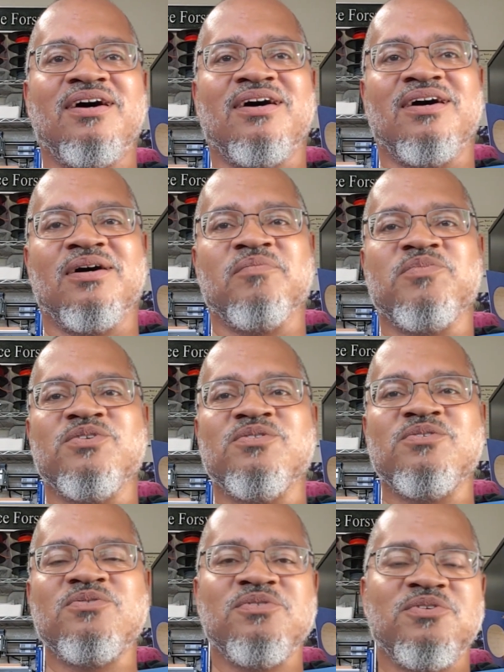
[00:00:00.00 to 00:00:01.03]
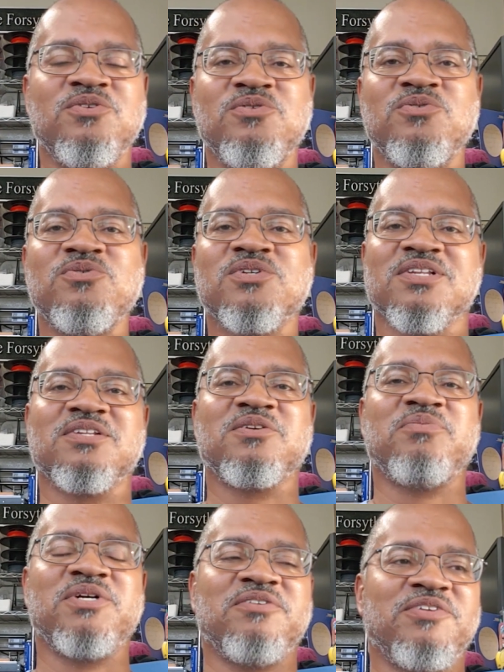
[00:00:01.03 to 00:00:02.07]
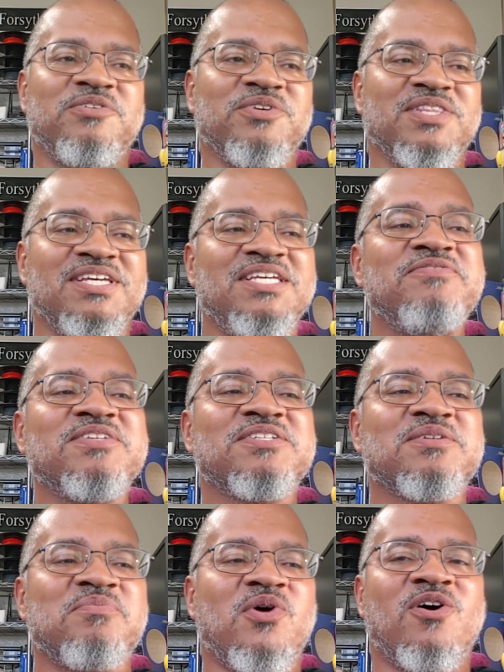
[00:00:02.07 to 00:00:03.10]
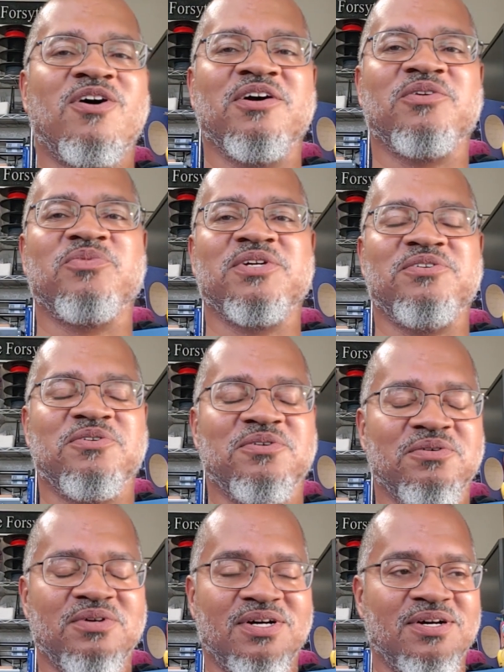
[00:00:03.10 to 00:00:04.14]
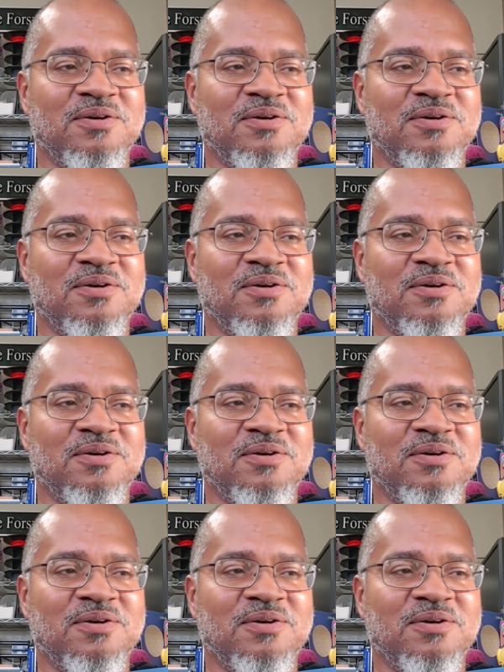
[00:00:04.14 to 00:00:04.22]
you use a little bit of everything, even some art, when you're